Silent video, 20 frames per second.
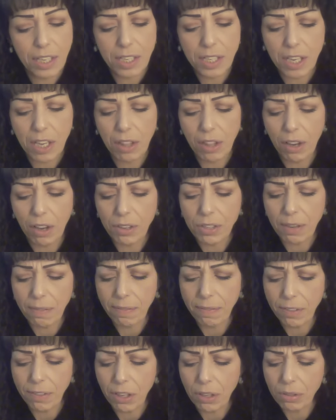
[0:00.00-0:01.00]
to those of
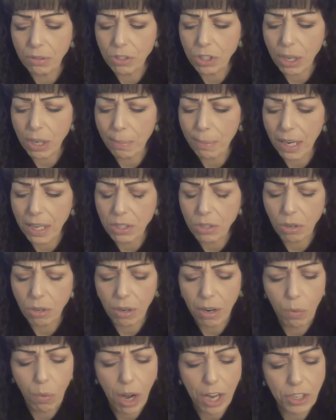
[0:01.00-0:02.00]
you Geminis who
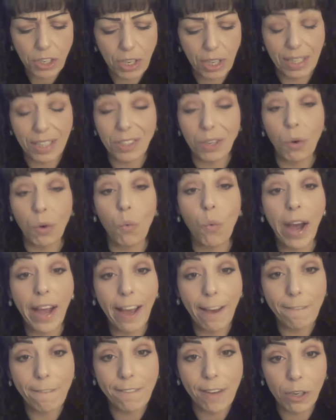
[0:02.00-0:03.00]
are watching this or
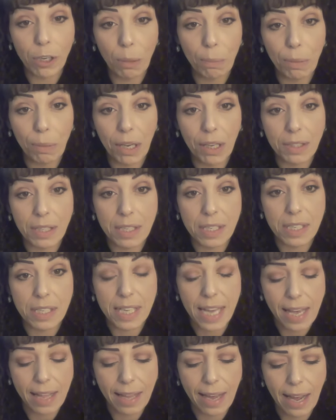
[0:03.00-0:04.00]
why I felt compelled to
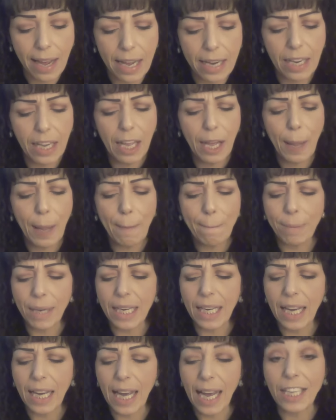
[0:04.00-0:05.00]
say that,
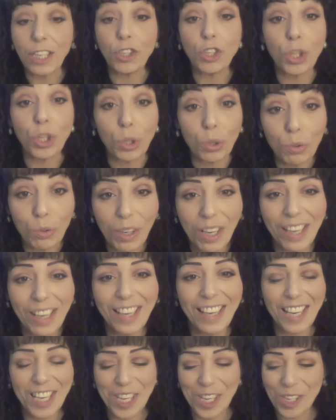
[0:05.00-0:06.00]
but I do.
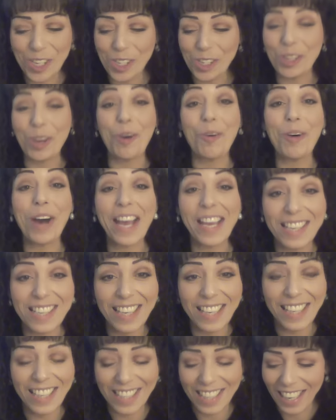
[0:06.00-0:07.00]
So I
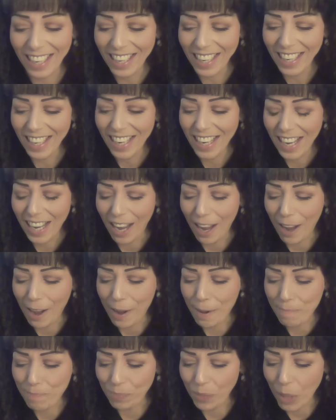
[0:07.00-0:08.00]
did.
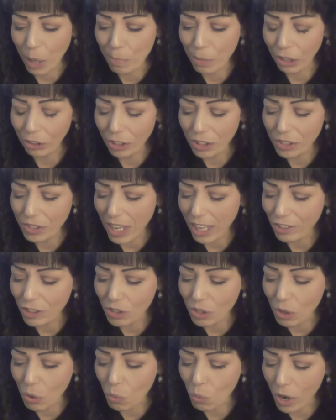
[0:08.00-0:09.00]
But it looks like
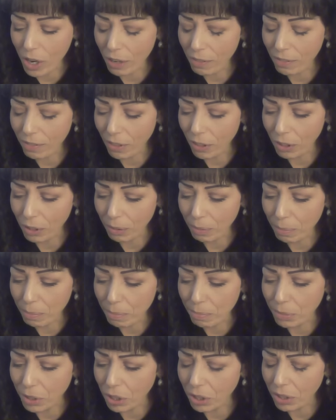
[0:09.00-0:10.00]
just a wonderful,
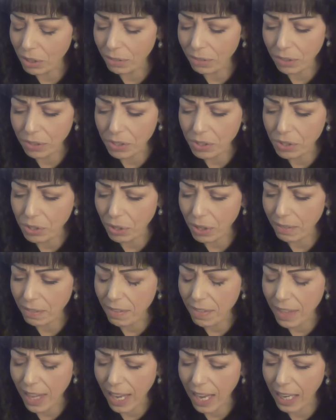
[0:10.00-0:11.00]
beautiful sort of
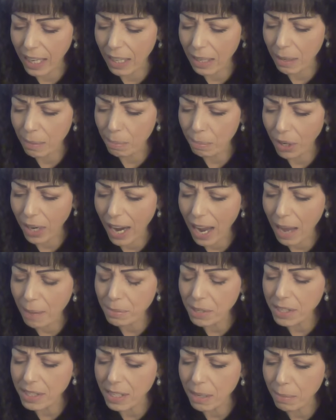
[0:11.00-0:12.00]
thing, and
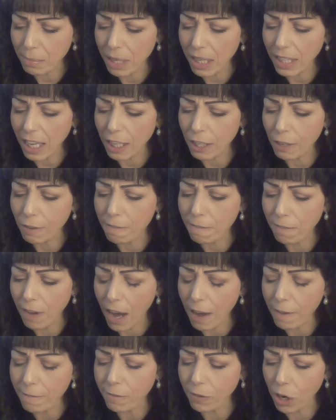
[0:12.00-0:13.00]
perhaps it's something that you
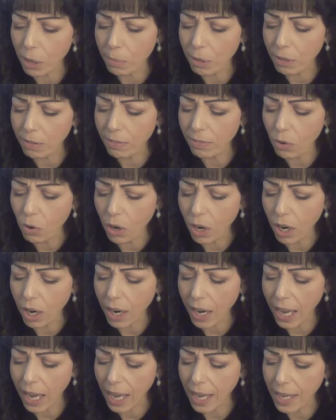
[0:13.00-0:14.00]
fought for before
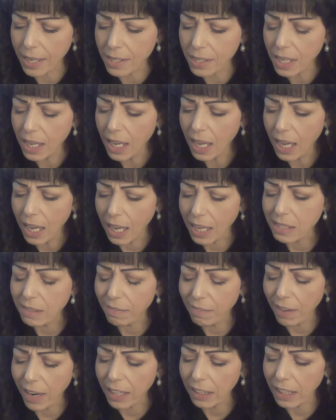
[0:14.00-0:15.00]
and it's
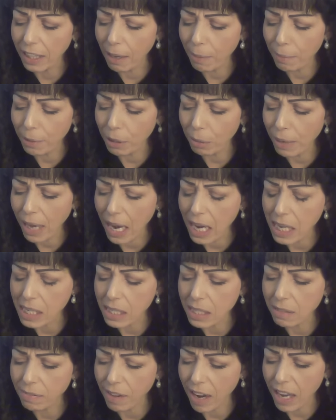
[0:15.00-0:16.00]
finally coming to pass,
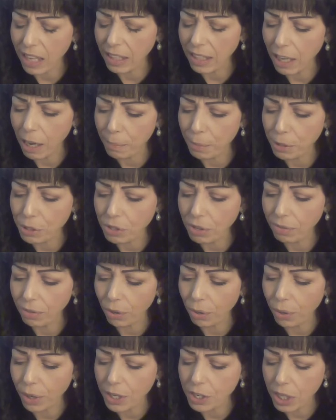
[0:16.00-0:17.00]
it's finally coming to
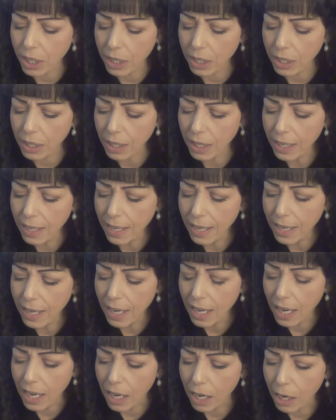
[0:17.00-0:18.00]
fruition,
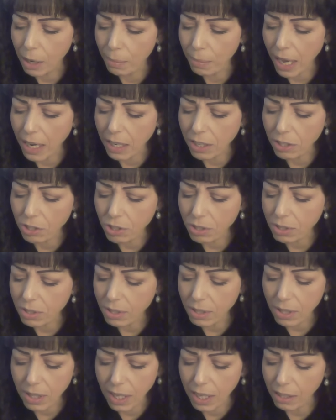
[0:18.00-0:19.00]
and
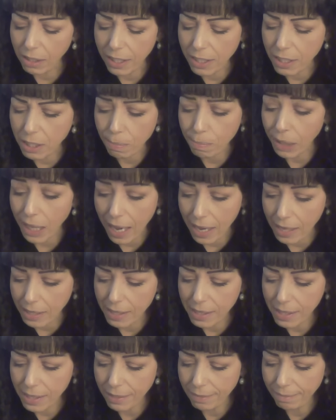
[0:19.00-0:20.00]
it's
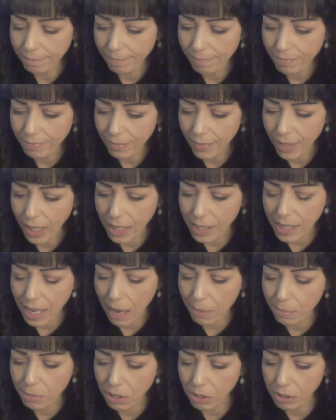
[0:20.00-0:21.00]
blessed. It's
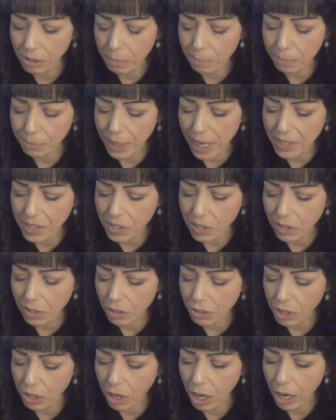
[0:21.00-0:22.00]
absolutely blessed, and
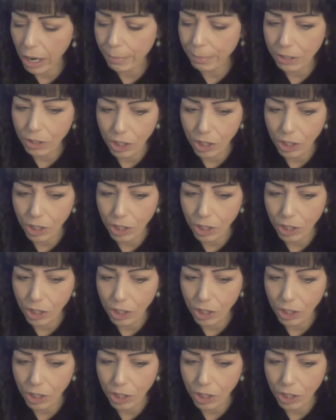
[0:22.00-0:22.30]
there's a karmic